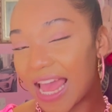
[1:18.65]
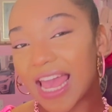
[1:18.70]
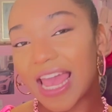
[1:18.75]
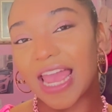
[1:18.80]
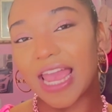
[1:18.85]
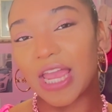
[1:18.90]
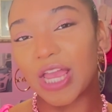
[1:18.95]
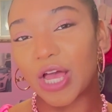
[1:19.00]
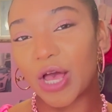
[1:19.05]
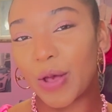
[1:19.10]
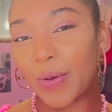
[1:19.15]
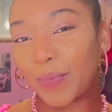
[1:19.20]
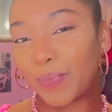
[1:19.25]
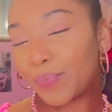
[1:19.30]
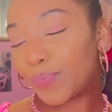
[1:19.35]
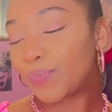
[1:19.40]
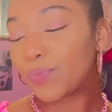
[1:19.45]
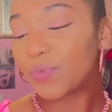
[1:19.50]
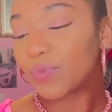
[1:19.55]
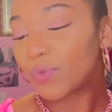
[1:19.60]
a
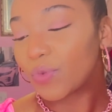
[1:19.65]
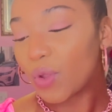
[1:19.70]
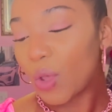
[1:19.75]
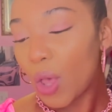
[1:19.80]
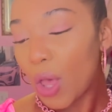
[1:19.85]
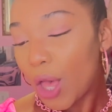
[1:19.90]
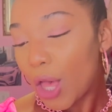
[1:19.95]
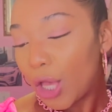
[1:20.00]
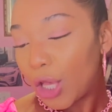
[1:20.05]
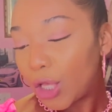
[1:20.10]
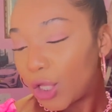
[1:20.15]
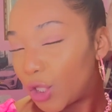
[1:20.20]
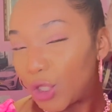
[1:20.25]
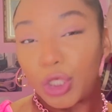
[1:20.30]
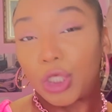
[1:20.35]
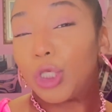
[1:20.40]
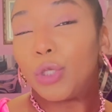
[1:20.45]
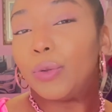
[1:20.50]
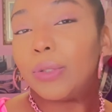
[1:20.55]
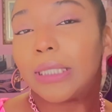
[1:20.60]

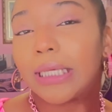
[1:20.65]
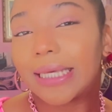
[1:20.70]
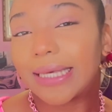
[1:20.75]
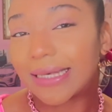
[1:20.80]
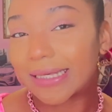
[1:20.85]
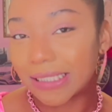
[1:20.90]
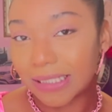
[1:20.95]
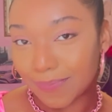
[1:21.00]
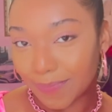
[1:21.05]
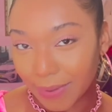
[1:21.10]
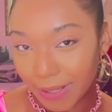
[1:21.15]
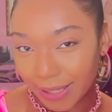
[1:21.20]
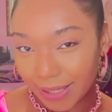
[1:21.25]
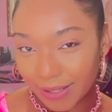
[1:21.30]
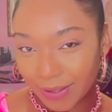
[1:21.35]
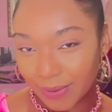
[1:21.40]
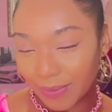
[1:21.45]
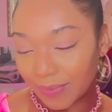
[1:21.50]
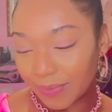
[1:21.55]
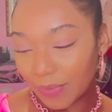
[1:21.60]
unique
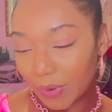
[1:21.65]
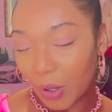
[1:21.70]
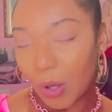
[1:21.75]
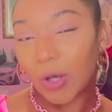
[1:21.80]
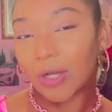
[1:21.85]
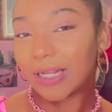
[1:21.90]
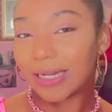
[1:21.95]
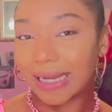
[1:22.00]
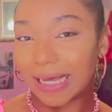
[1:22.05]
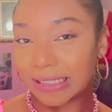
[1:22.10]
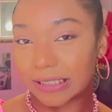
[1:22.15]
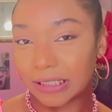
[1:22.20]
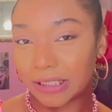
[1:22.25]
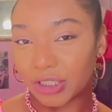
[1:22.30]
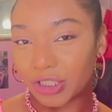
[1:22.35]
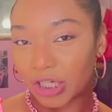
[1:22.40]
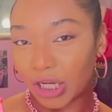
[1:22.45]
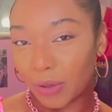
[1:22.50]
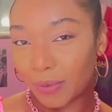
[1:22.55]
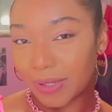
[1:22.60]
spin on
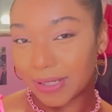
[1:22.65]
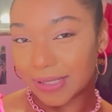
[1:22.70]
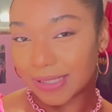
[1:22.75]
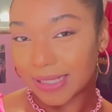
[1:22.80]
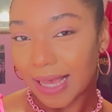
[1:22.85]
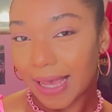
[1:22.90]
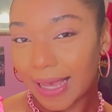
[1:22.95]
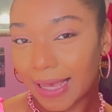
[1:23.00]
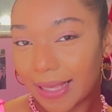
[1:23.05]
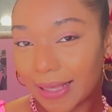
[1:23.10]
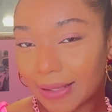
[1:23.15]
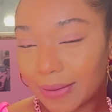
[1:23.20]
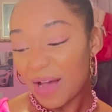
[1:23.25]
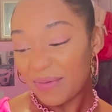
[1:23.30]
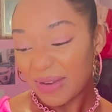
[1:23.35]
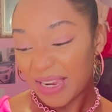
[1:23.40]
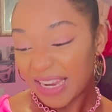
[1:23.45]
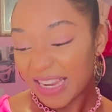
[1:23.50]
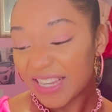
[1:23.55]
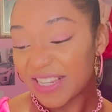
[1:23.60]
Aladdin, shall we say.
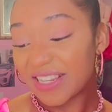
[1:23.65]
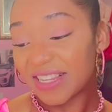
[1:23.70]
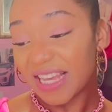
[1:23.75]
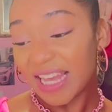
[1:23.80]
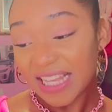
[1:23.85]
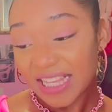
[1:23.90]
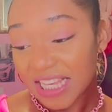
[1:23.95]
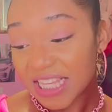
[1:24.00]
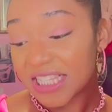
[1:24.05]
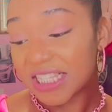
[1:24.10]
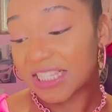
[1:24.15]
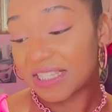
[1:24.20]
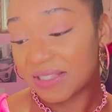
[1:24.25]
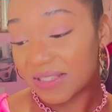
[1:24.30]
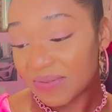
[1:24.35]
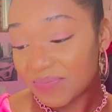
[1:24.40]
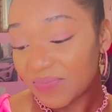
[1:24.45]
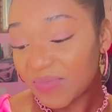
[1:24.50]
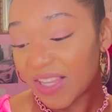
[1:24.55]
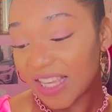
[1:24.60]
I mean,
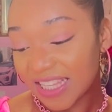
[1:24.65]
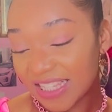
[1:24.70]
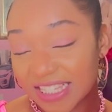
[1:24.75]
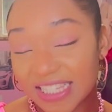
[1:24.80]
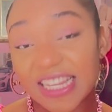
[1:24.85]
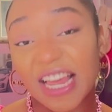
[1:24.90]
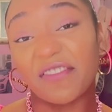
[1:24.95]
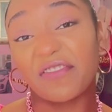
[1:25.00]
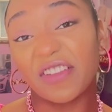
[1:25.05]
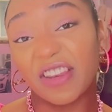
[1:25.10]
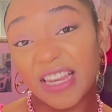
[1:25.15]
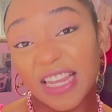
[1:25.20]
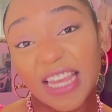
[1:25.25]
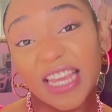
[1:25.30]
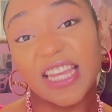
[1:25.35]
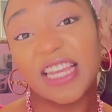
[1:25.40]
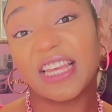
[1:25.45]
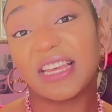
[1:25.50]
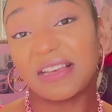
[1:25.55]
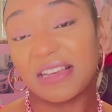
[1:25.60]
it's definitely